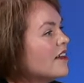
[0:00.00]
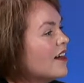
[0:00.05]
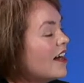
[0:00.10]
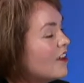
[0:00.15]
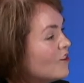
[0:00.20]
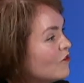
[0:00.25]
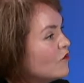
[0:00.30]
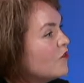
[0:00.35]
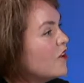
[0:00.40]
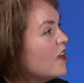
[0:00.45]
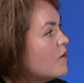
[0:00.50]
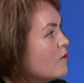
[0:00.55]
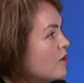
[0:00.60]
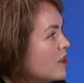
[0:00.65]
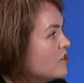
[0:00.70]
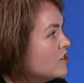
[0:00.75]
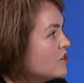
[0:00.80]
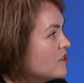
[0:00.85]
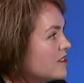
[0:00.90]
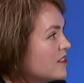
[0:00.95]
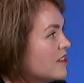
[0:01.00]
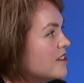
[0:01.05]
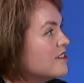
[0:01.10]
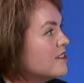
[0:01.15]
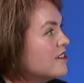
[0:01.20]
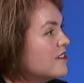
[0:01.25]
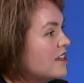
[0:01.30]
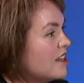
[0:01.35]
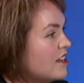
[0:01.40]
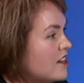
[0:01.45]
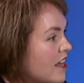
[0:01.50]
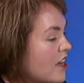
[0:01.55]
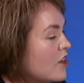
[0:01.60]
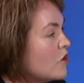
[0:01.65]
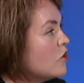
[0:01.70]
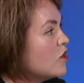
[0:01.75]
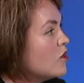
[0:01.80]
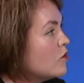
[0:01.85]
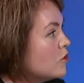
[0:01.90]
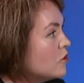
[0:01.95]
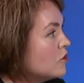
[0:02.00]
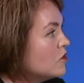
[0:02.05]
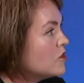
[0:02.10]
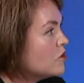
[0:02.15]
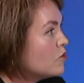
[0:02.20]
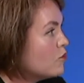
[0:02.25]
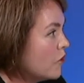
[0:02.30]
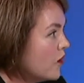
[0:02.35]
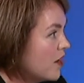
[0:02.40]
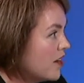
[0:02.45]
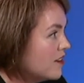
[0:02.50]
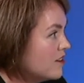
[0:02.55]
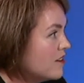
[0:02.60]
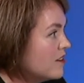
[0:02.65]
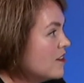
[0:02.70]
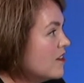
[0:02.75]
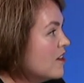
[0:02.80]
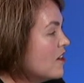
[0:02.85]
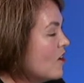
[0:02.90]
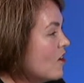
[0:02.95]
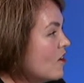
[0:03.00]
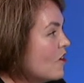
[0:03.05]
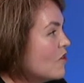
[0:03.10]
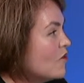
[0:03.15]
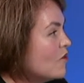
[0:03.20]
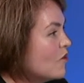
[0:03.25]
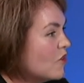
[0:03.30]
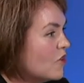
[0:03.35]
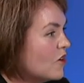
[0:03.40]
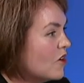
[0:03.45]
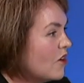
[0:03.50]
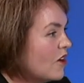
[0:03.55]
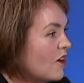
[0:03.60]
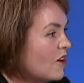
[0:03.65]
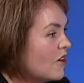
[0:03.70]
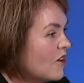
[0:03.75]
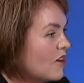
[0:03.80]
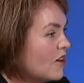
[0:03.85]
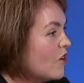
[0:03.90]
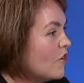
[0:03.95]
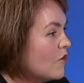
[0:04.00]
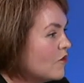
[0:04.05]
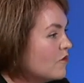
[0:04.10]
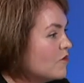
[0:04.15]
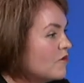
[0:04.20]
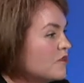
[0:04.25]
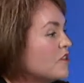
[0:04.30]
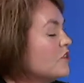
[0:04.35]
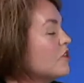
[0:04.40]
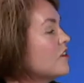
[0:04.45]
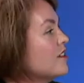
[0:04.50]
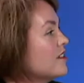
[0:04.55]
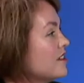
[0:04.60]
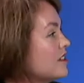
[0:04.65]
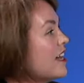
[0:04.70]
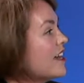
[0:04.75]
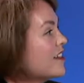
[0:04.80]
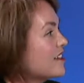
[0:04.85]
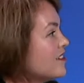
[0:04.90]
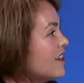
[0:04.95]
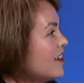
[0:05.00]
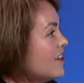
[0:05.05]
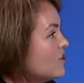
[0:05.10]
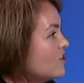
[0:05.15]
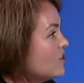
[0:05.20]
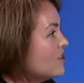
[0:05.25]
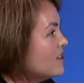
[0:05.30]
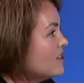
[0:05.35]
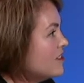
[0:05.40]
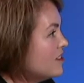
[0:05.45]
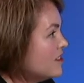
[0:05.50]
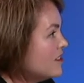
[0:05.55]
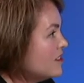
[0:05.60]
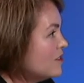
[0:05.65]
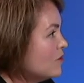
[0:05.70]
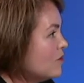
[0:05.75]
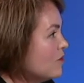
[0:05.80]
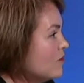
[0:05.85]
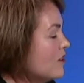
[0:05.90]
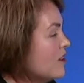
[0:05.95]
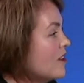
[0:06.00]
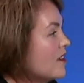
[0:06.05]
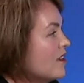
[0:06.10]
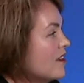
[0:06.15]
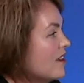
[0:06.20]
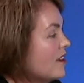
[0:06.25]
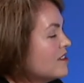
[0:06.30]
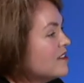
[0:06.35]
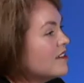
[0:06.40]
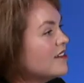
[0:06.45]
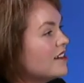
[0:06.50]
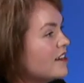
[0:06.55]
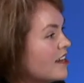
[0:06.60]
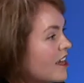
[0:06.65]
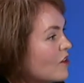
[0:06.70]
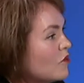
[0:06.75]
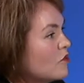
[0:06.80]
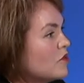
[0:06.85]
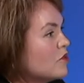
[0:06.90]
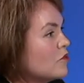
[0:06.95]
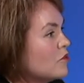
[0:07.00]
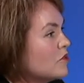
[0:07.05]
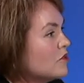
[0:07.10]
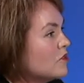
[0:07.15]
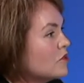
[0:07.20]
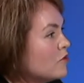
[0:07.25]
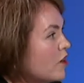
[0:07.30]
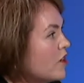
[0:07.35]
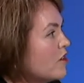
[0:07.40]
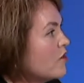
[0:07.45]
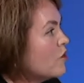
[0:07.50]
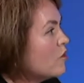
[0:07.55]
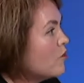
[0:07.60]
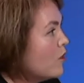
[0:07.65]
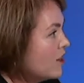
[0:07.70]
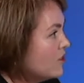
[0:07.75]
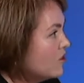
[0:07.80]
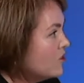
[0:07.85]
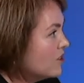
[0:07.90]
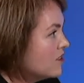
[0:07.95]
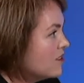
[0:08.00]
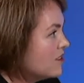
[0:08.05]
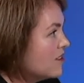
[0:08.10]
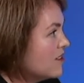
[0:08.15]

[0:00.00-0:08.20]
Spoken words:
unfair measures. It's an inequitable spread of taxation system. It's an inequitable spread of a budget.